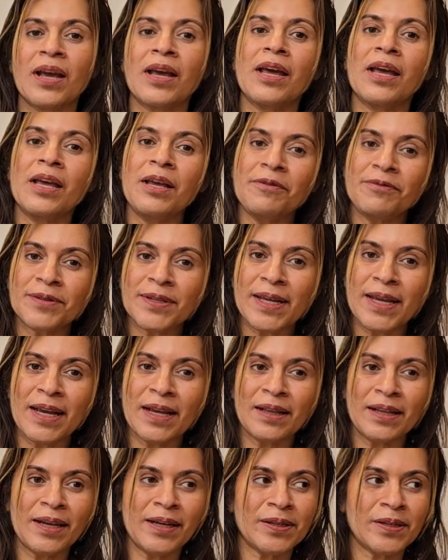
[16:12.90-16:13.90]
if, say,
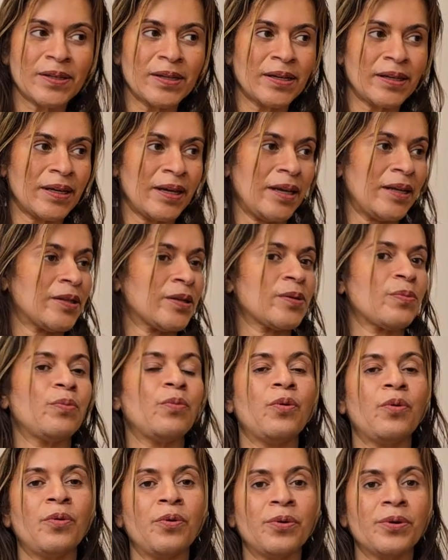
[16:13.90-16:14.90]
it's a
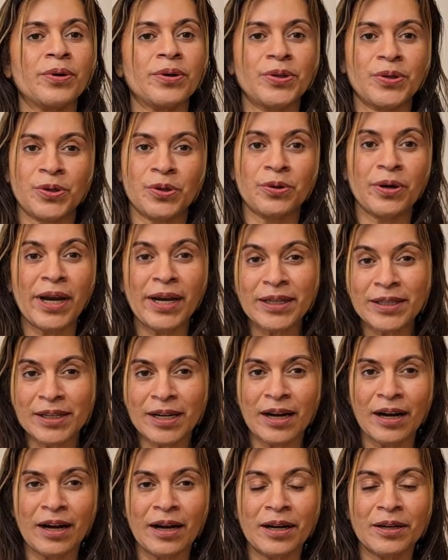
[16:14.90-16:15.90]
more straight
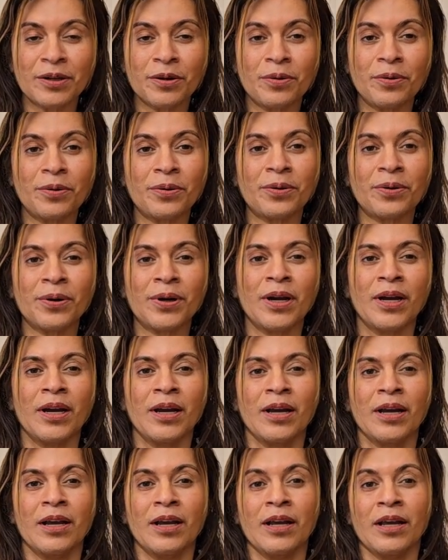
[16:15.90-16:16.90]
cut, or
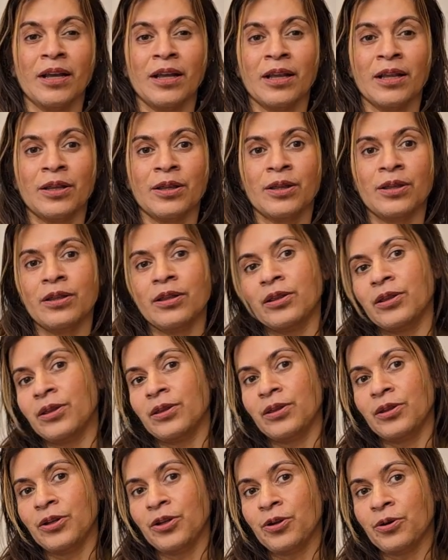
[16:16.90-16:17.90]

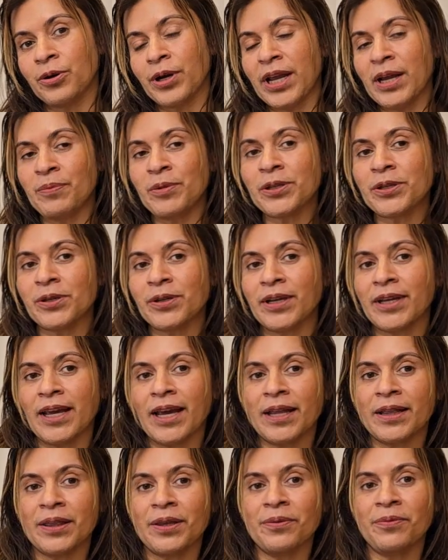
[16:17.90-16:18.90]
you're able to
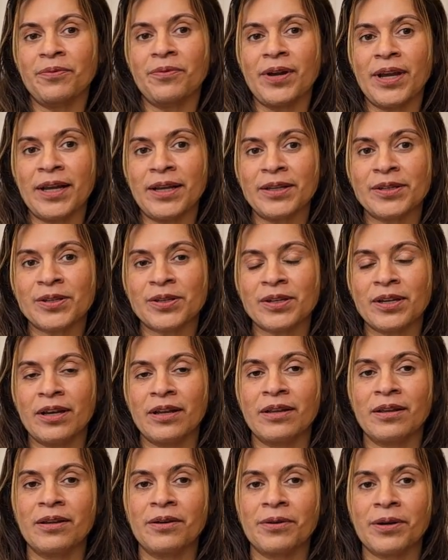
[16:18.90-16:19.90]
get the waist
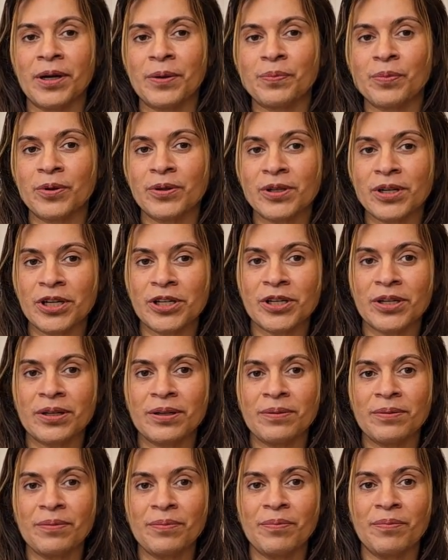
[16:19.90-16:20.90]
in the right
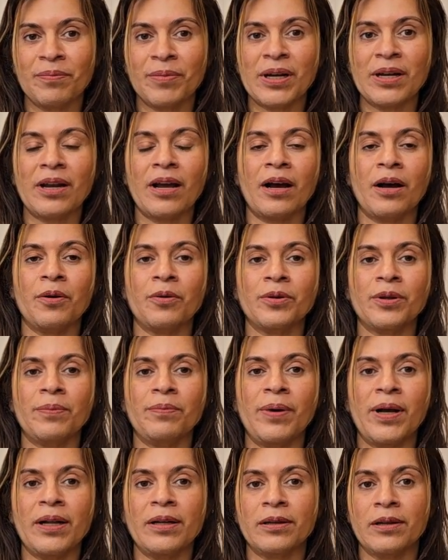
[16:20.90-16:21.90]
position, but now the
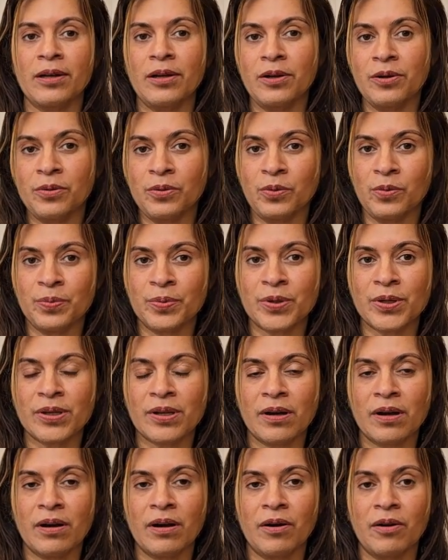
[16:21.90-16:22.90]
belt loops,
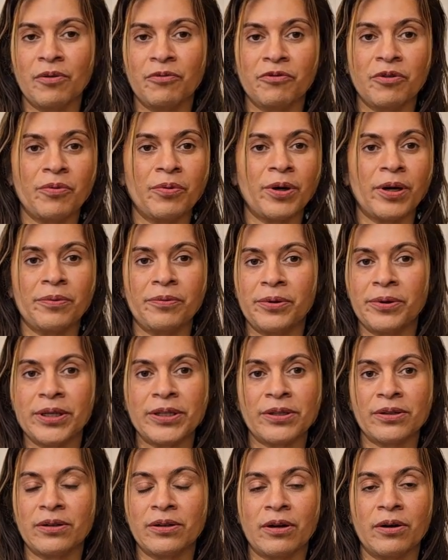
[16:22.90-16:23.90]
for whatever
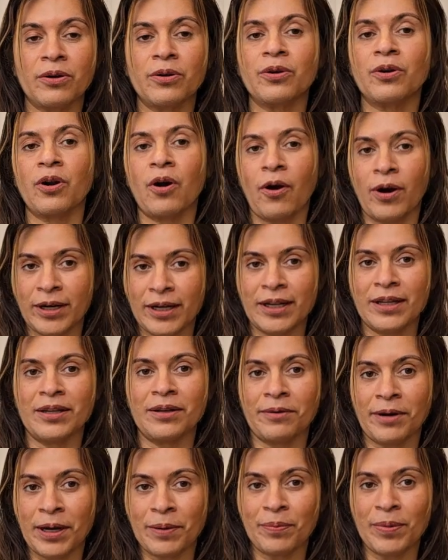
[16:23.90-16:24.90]
reason, are not in
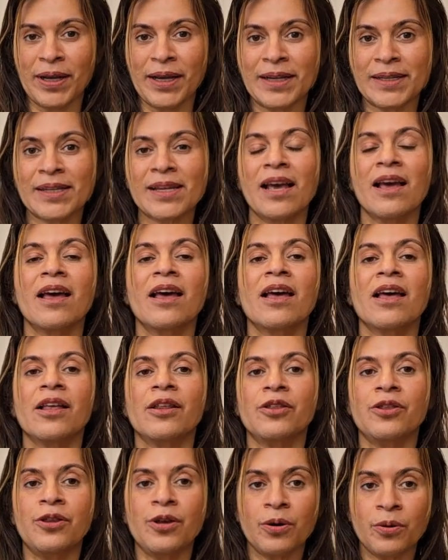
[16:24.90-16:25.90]
the right place,
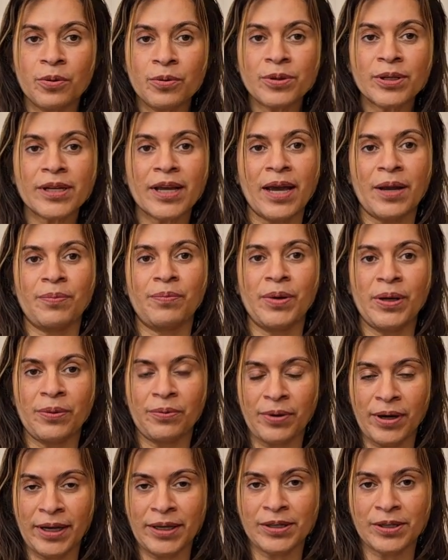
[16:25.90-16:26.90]
those can be
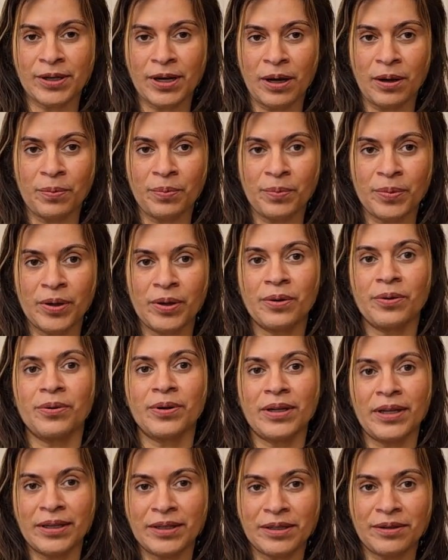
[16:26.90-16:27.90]
raised up
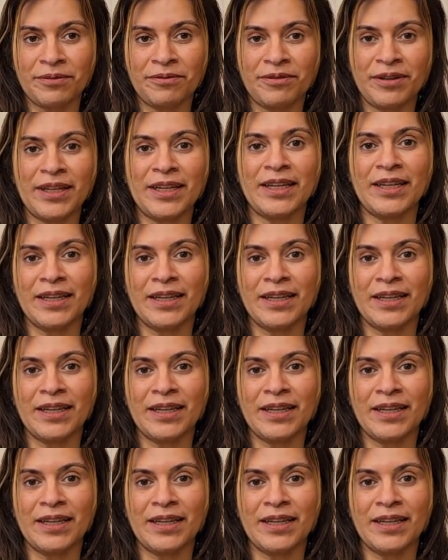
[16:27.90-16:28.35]
relatively